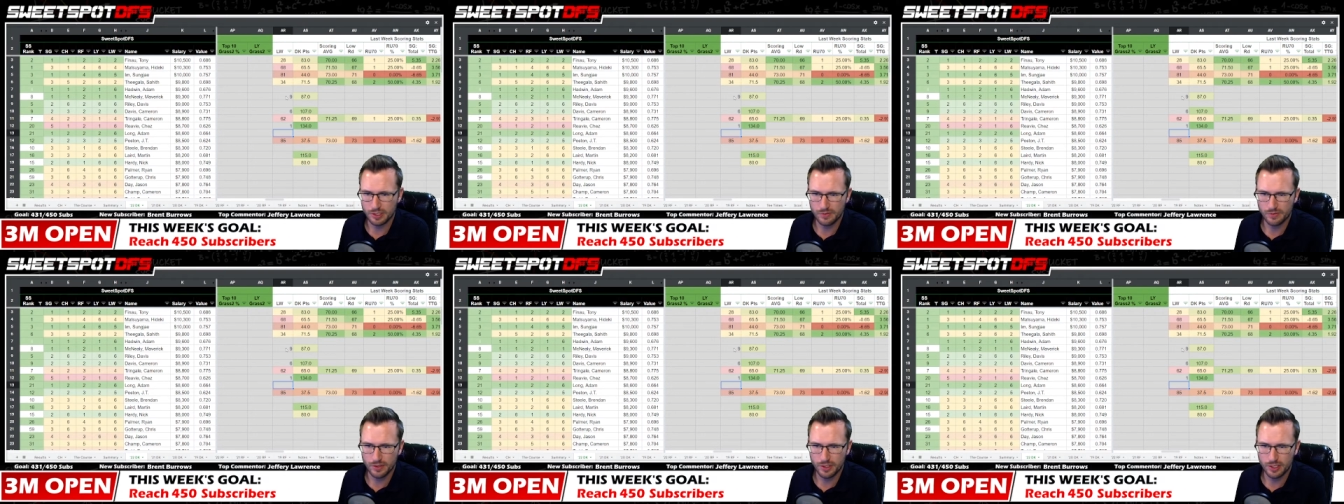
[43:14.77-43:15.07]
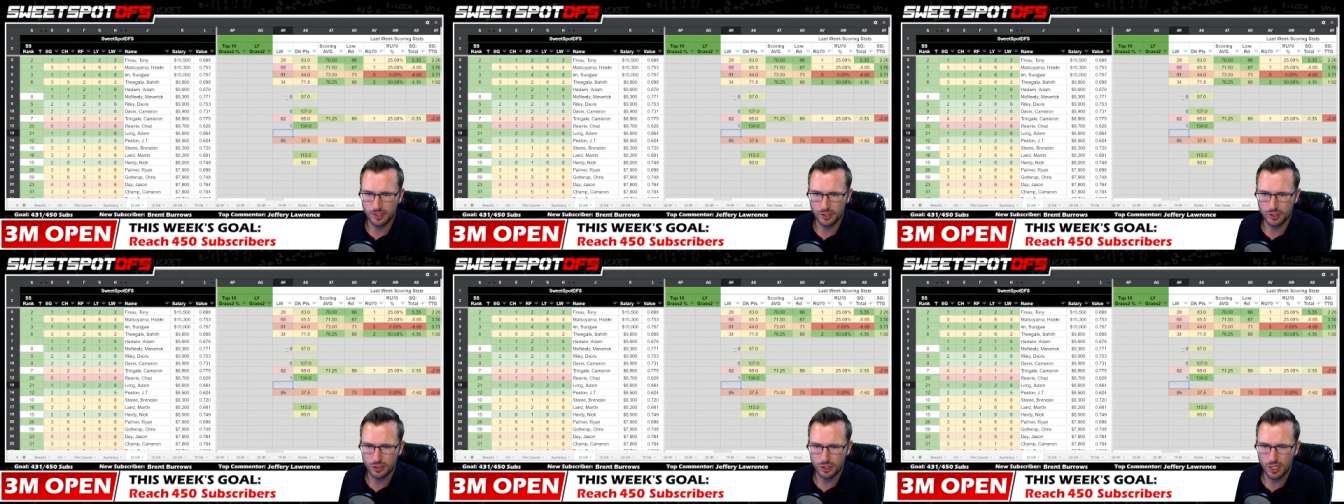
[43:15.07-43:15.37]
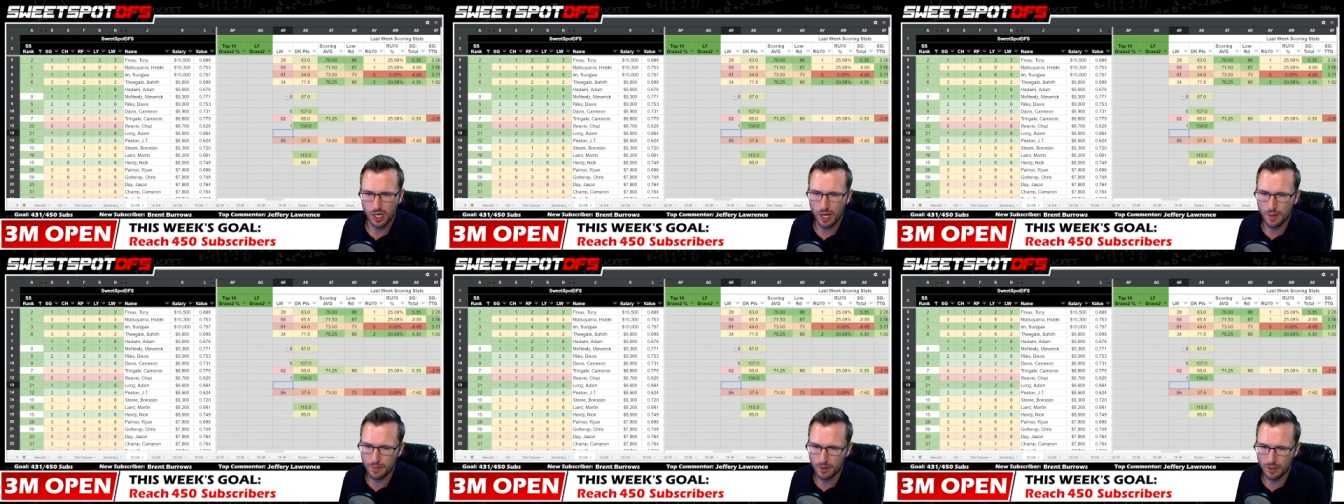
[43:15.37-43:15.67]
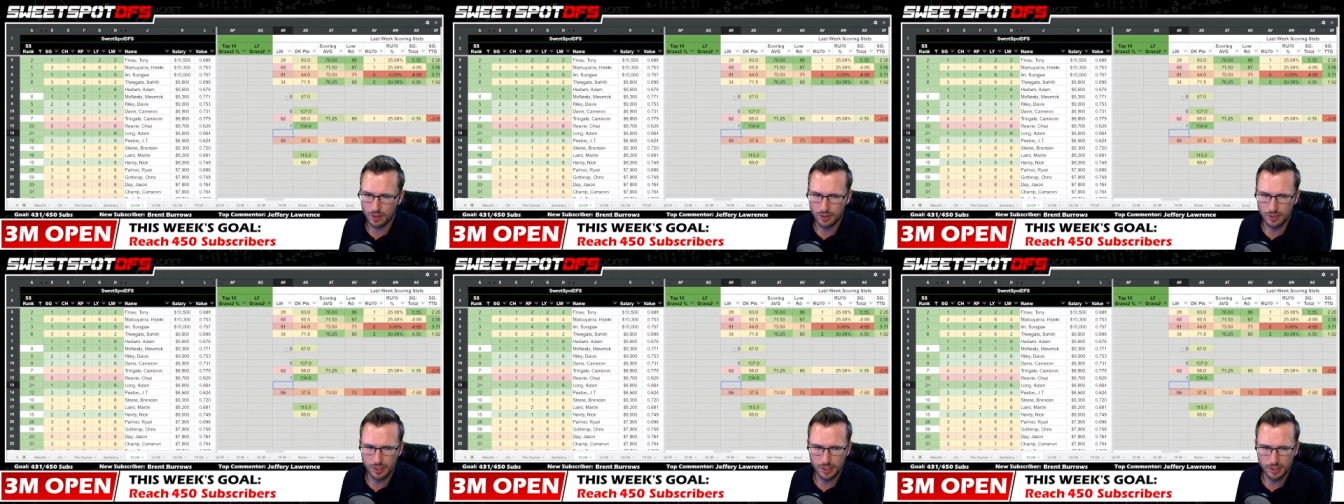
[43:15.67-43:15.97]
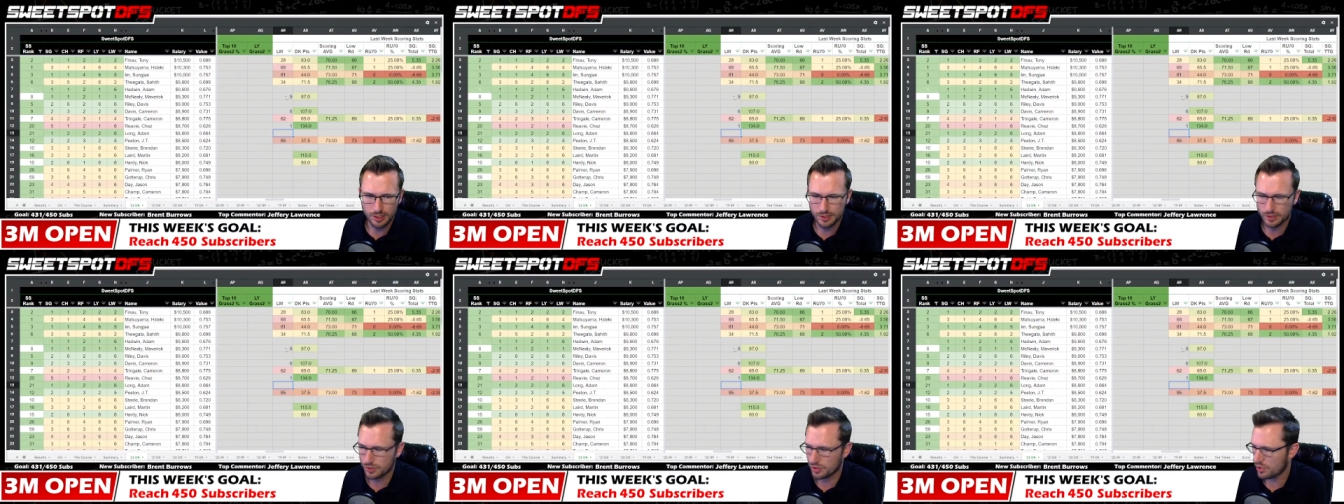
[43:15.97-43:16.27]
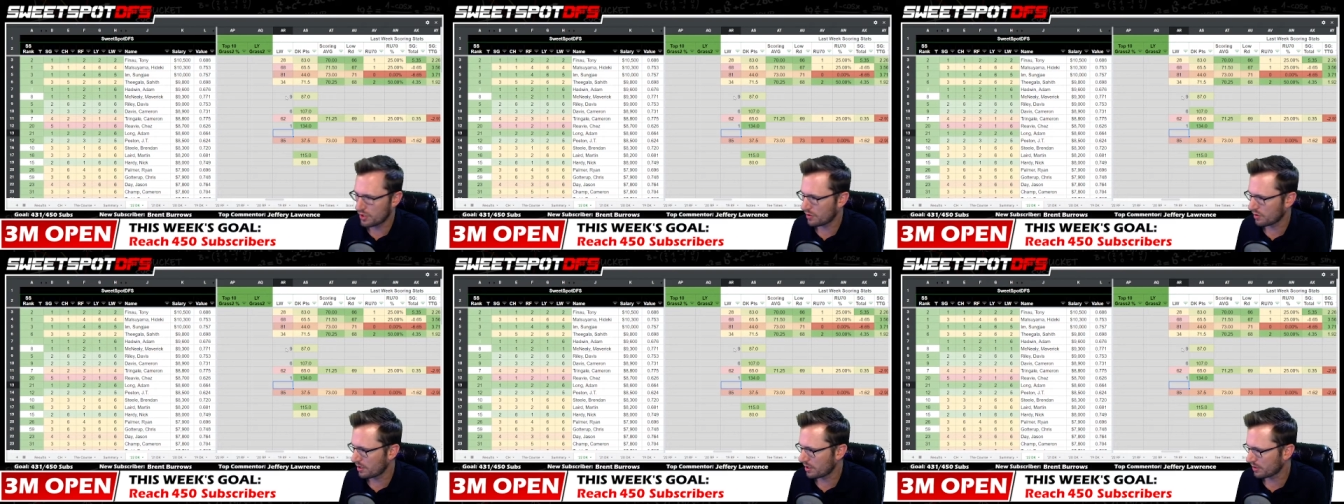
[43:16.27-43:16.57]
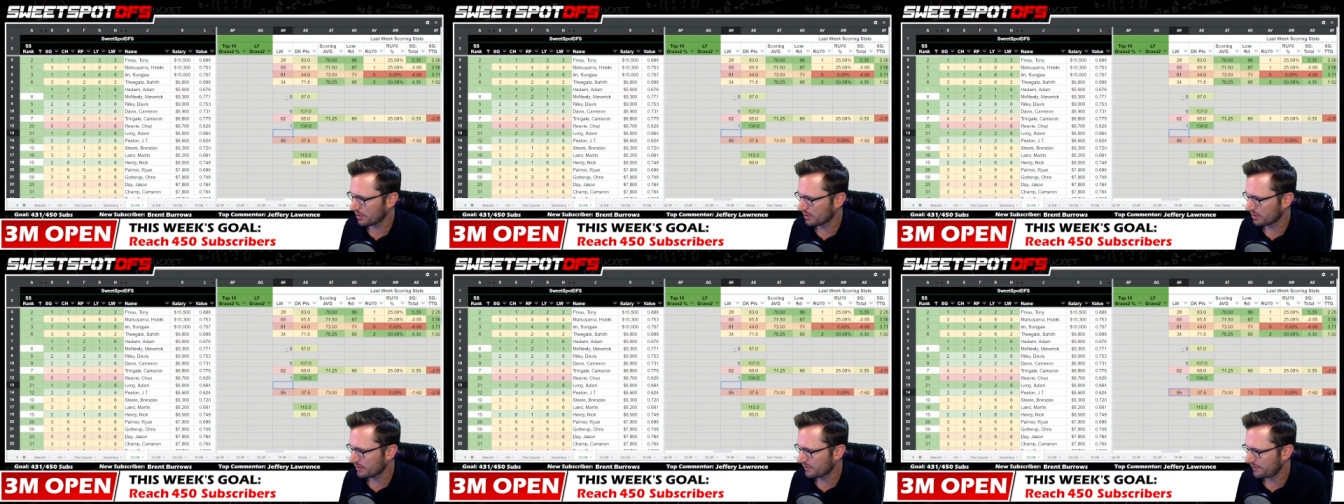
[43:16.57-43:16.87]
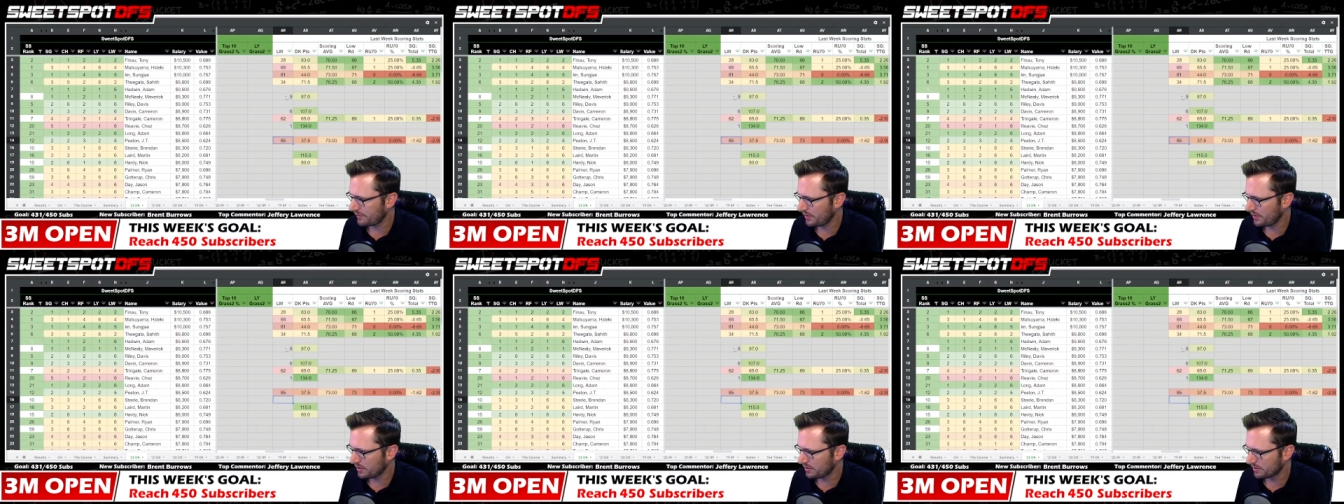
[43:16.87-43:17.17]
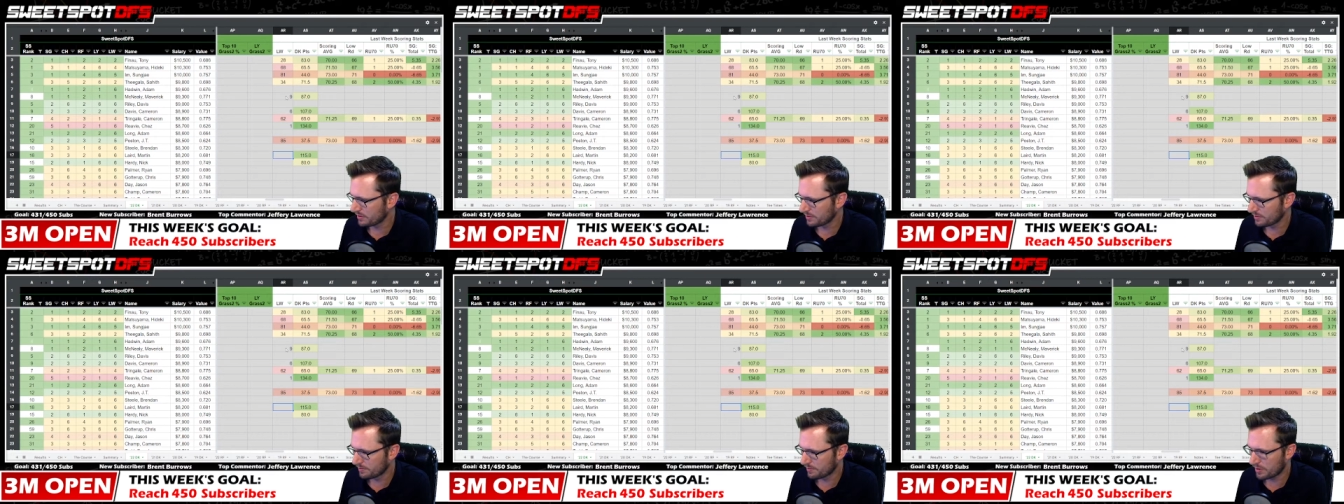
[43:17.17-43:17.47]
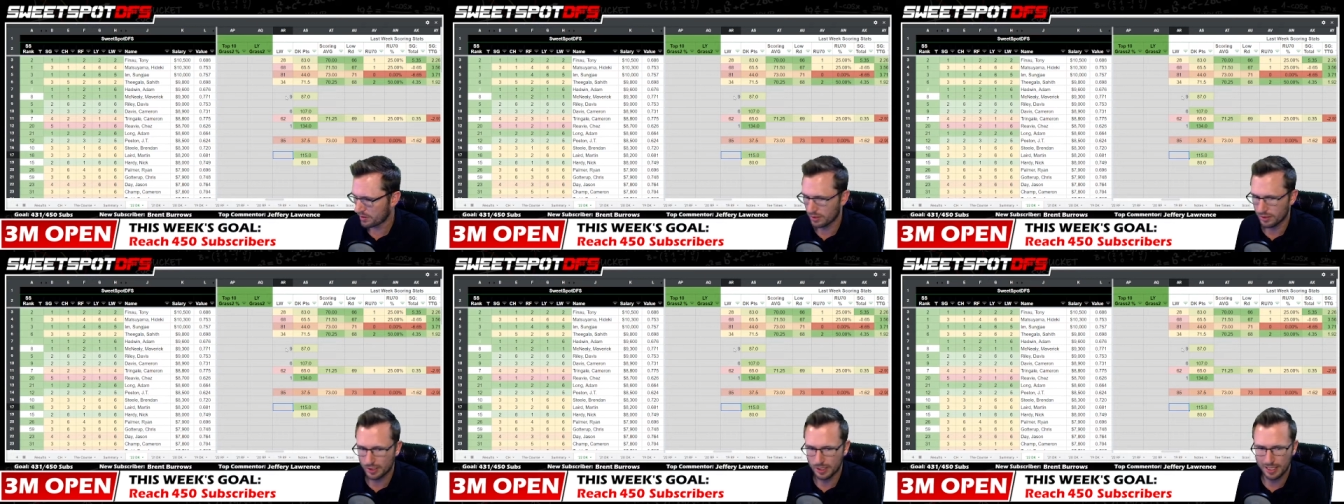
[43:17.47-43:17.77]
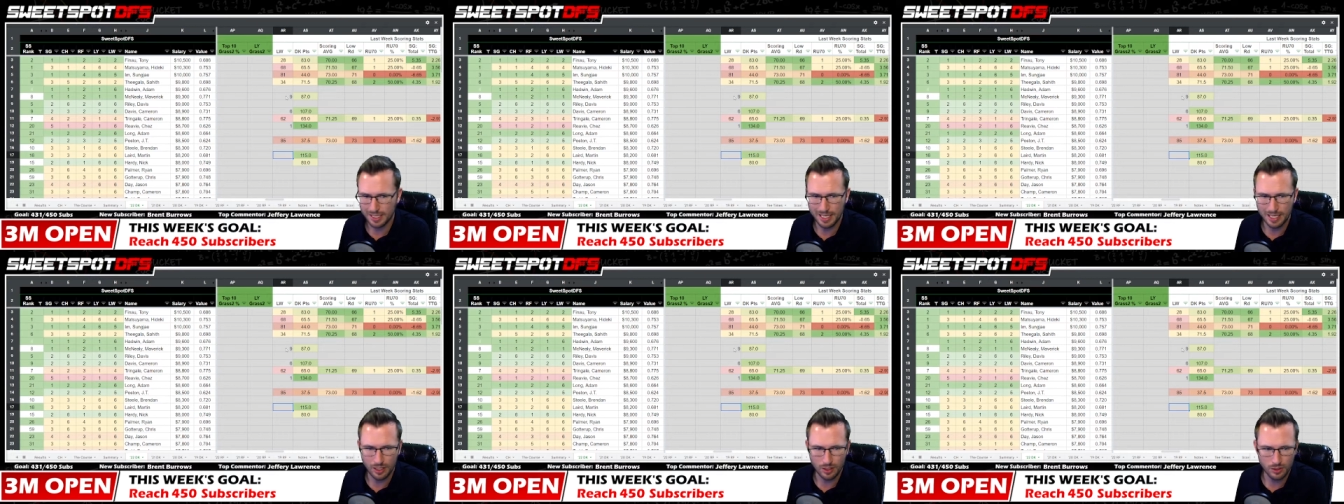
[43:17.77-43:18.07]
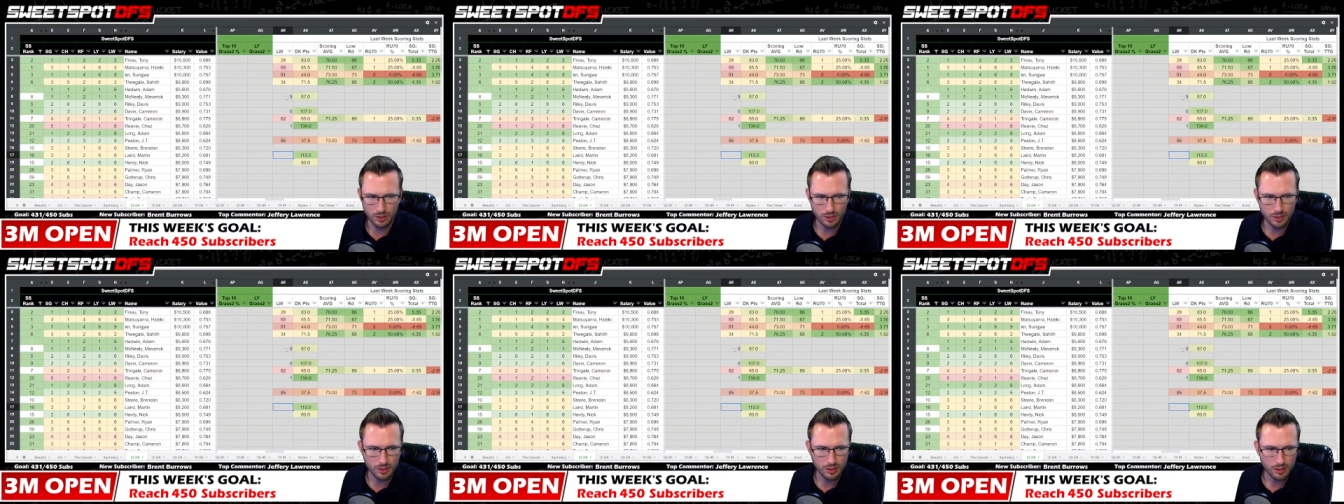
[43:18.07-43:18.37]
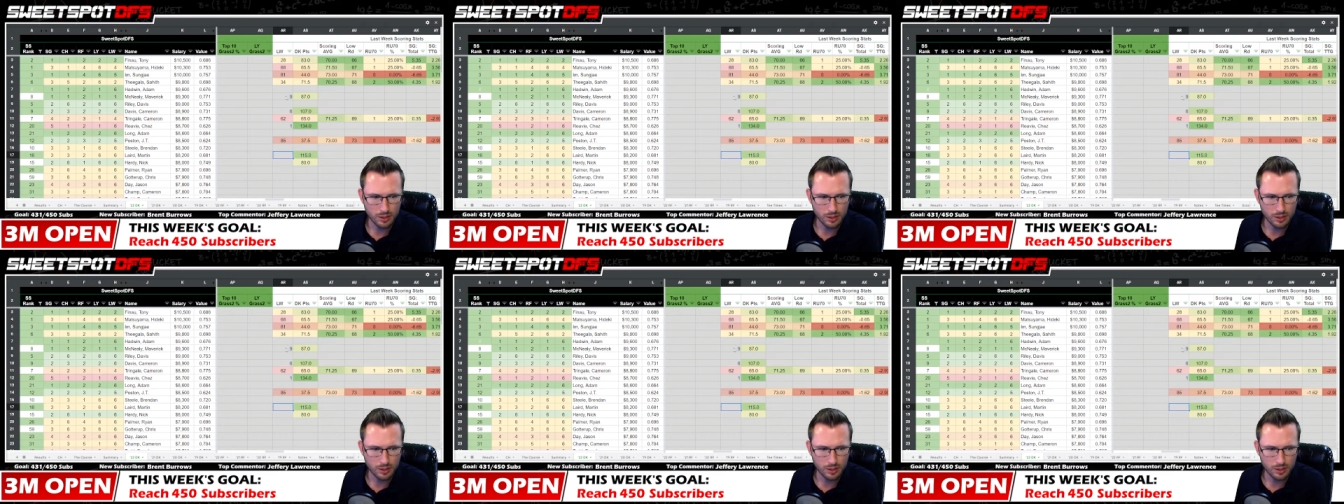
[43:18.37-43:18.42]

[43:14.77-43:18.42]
finish. Hubbard is no longer in the field. Martin Laird